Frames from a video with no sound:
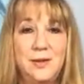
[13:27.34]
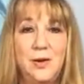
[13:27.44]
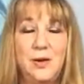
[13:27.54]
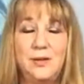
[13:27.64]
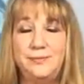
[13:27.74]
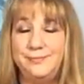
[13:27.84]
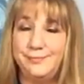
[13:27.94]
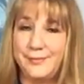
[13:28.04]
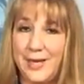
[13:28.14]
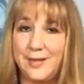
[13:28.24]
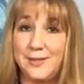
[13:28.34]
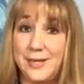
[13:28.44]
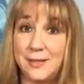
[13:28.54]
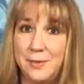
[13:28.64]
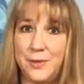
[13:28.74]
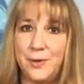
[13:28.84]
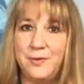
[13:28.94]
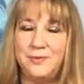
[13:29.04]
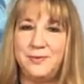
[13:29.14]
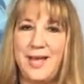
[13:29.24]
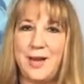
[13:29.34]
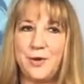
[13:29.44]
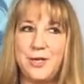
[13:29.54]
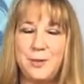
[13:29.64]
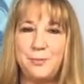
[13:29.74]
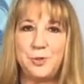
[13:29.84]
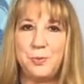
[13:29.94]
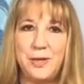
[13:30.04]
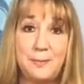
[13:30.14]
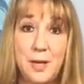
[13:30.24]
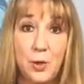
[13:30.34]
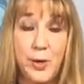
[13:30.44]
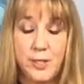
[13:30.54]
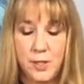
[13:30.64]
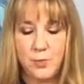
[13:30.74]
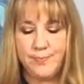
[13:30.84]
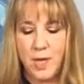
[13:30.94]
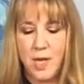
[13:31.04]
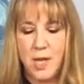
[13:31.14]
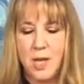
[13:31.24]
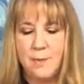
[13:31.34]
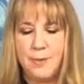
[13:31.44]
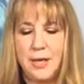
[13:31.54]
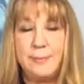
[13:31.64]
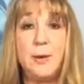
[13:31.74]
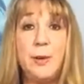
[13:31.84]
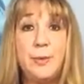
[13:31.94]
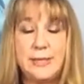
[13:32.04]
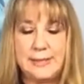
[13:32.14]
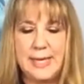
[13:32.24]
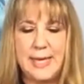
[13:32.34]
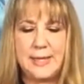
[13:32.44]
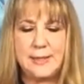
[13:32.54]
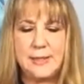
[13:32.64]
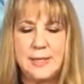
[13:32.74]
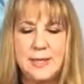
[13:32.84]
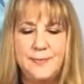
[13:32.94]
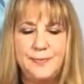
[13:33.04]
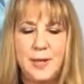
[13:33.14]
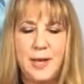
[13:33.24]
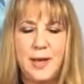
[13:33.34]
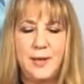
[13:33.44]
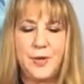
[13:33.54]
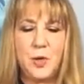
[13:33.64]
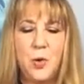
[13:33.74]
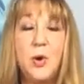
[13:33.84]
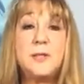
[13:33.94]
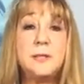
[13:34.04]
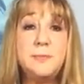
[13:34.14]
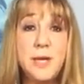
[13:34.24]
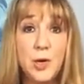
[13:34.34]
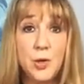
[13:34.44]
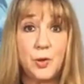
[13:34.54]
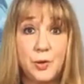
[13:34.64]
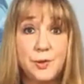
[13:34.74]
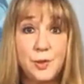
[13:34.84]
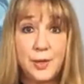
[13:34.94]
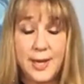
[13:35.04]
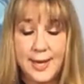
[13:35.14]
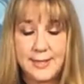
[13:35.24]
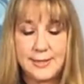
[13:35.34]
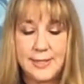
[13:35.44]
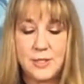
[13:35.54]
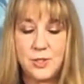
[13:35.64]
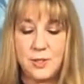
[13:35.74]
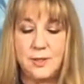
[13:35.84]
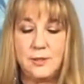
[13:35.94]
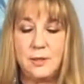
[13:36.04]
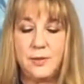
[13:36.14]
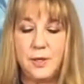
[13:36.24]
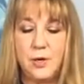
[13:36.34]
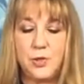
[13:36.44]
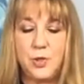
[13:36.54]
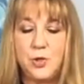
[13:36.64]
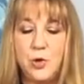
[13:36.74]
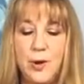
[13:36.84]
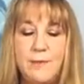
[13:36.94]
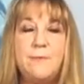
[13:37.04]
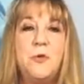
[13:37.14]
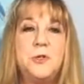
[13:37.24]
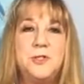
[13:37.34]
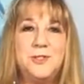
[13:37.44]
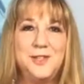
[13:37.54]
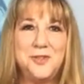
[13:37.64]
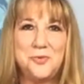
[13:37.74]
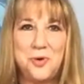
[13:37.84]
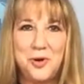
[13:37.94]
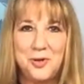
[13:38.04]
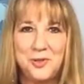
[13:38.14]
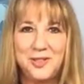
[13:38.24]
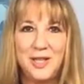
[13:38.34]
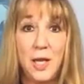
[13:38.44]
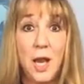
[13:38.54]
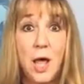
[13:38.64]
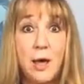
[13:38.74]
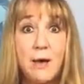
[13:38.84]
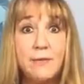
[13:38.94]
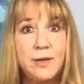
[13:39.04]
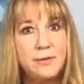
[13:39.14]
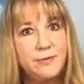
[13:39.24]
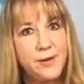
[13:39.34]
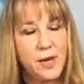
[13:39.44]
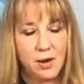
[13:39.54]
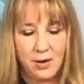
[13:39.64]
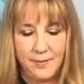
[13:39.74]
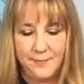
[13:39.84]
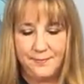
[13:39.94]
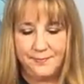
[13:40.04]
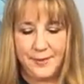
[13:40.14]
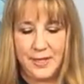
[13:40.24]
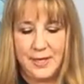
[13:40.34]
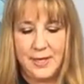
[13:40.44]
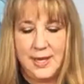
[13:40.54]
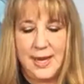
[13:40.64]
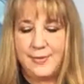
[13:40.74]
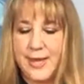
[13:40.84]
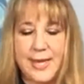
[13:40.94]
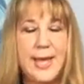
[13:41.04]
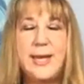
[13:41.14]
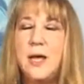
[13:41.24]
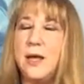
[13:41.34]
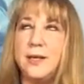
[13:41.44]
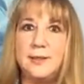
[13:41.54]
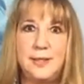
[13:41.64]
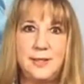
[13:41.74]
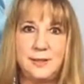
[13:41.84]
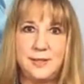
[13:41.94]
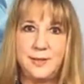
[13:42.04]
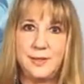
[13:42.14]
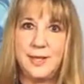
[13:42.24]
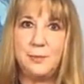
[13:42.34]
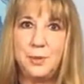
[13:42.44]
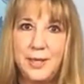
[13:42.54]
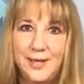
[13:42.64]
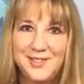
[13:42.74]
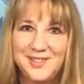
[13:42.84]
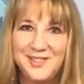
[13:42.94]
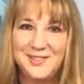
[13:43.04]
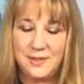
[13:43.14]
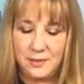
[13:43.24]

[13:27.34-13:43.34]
Or I can say some other acronyms, but I'm not going to. But let me read what it says. The Course in Miracles, okay, teaches that there are two great forces in the world, love and fear. And they cannot exist in the same place.